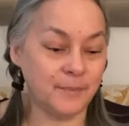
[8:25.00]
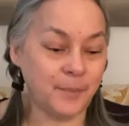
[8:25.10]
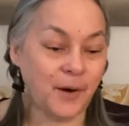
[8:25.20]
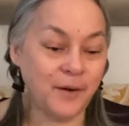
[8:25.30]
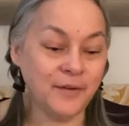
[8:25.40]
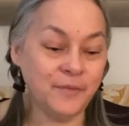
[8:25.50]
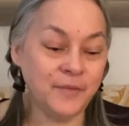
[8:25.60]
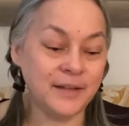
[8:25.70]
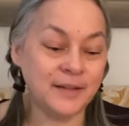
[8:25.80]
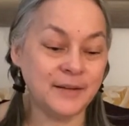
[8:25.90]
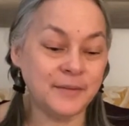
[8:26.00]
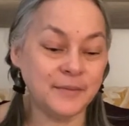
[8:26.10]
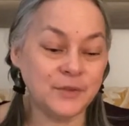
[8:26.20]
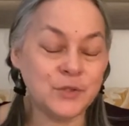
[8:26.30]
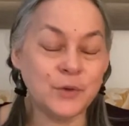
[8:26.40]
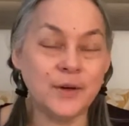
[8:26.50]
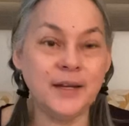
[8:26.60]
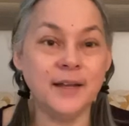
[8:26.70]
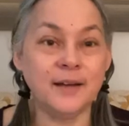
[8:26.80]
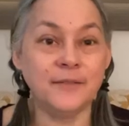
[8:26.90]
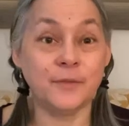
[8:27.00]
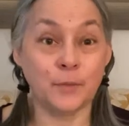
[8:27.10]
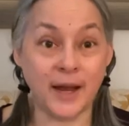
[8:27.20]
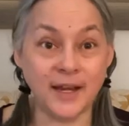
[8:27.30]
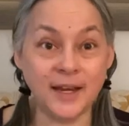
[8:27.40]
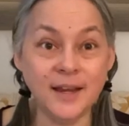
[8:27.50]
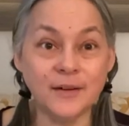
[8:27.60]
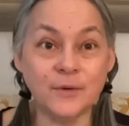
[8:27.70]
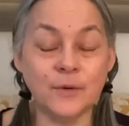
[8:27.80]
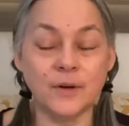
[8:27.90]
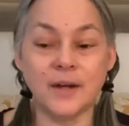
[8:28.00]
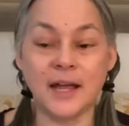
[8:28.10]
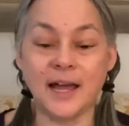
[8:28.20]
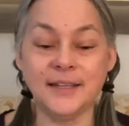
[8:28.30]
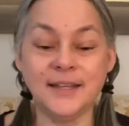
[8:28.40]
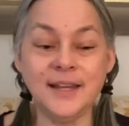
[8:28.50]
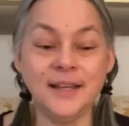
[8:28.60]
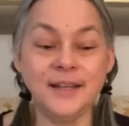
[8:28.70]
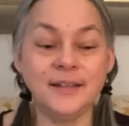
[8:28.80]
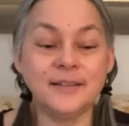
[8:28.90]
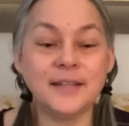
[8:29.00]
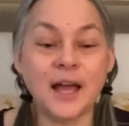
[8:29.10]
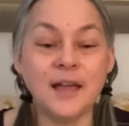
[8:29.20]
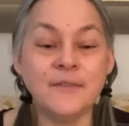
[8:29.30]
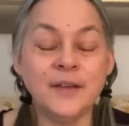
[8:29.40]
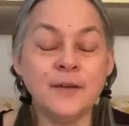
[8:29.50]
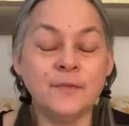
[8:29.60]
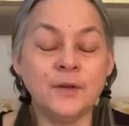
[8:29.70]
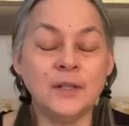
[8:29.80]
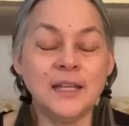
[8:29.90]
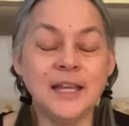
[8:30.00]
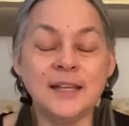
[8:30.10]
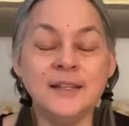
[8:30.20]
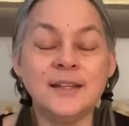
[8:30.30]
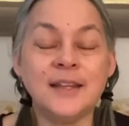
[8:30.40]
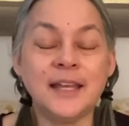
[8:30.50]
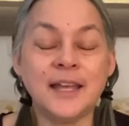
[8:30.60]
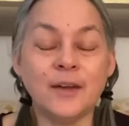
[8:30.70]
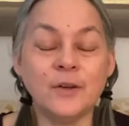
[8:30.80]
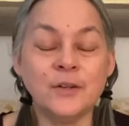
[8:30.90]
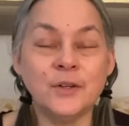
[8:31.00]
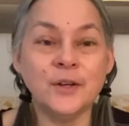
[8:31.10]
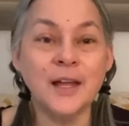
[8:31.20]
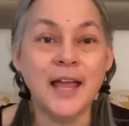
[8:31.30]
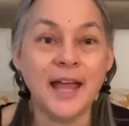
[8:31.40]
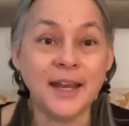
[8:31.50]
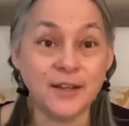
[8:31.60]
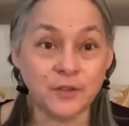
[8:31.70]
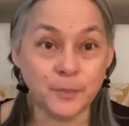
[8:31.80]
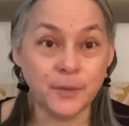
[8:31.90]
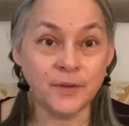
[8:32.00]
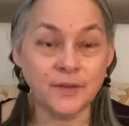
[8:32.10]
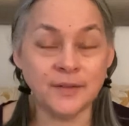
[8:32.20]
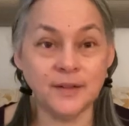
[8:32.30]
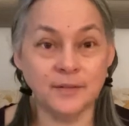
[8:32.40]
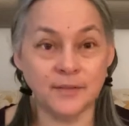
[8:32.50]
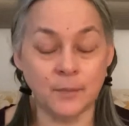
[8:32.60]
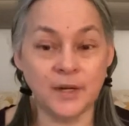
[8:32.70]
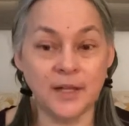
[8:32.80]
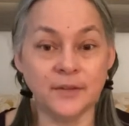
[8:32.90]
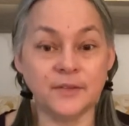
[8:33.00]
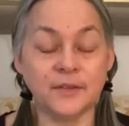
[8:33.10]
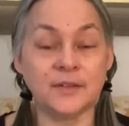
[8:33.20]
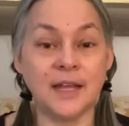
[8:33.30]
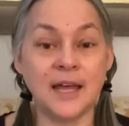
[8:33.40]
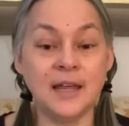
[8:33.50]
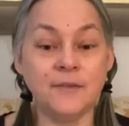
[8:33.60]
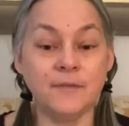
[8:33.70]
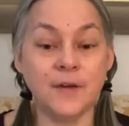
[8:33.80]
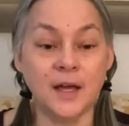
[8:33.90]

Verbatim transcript: part of the joy of writing or acting is diving fully into the character and experiencing someone else's life,